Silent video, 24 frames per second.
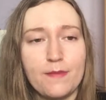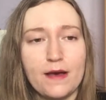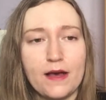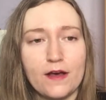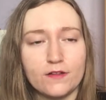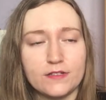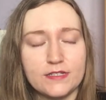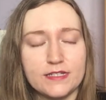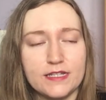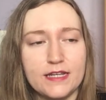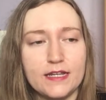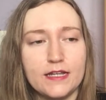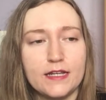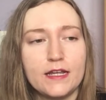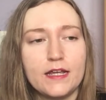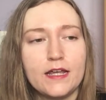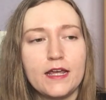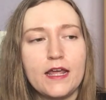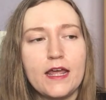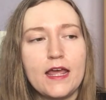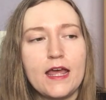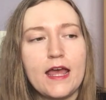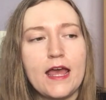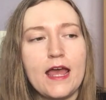about it,
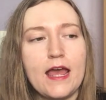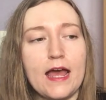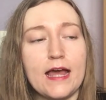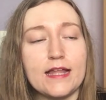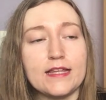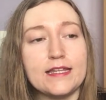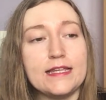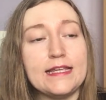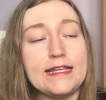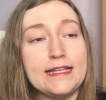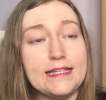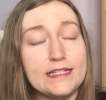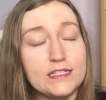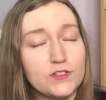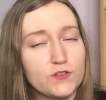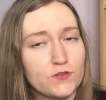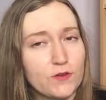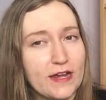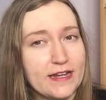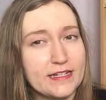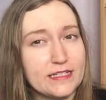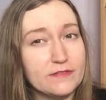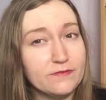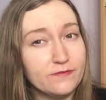and he's
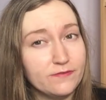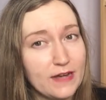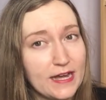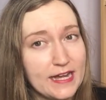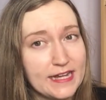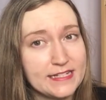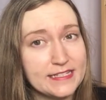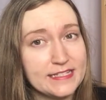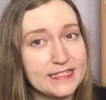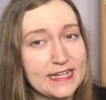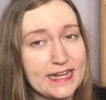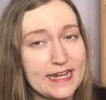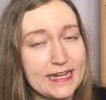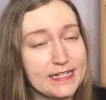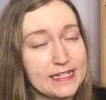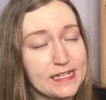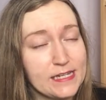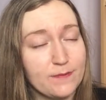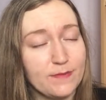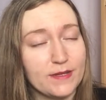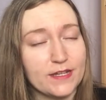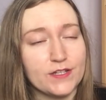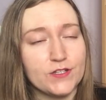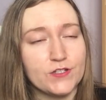trying to find
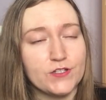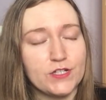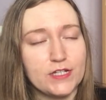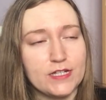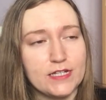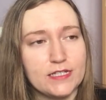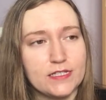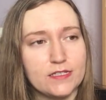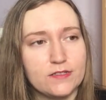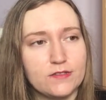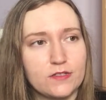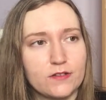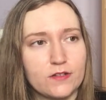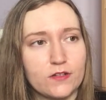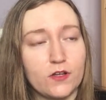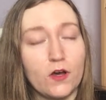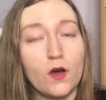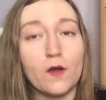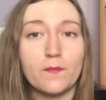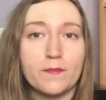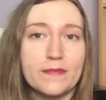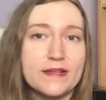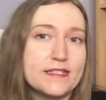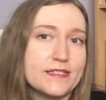Sadie because she's
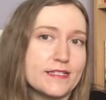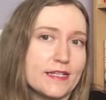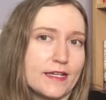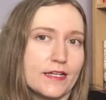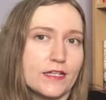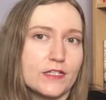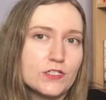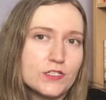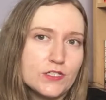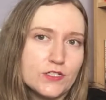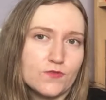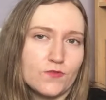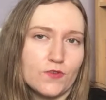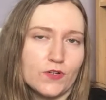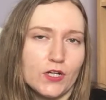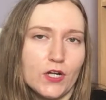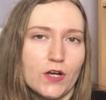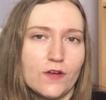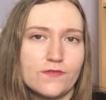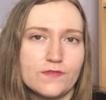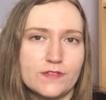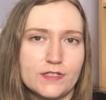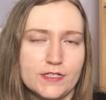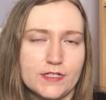gone missing, she's run
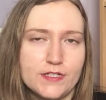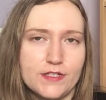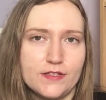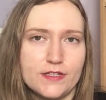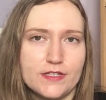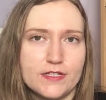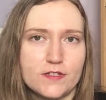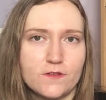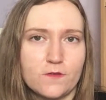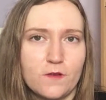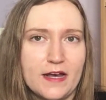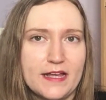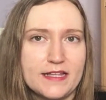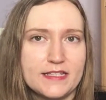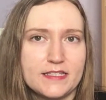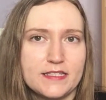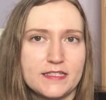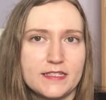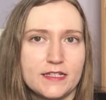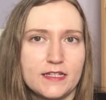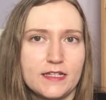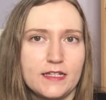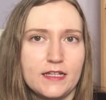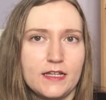off to do this
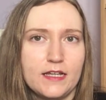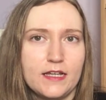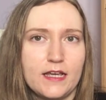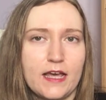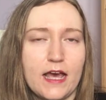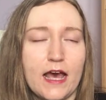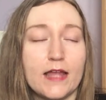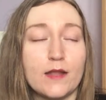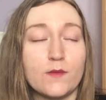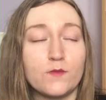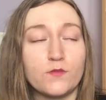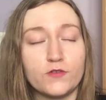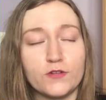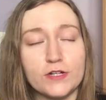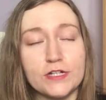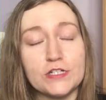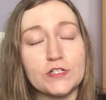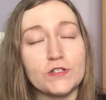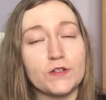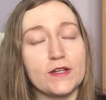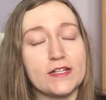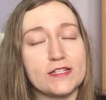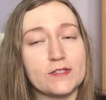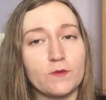quest, and I'm pretty
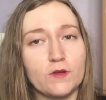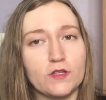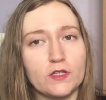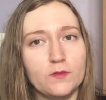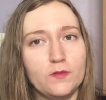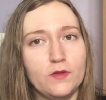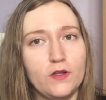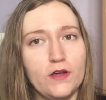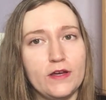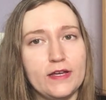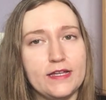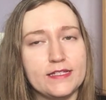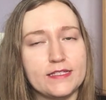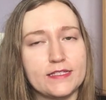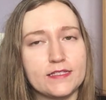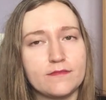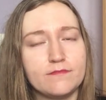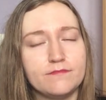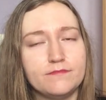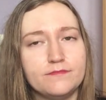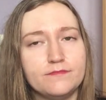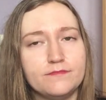sure that's what the plot is.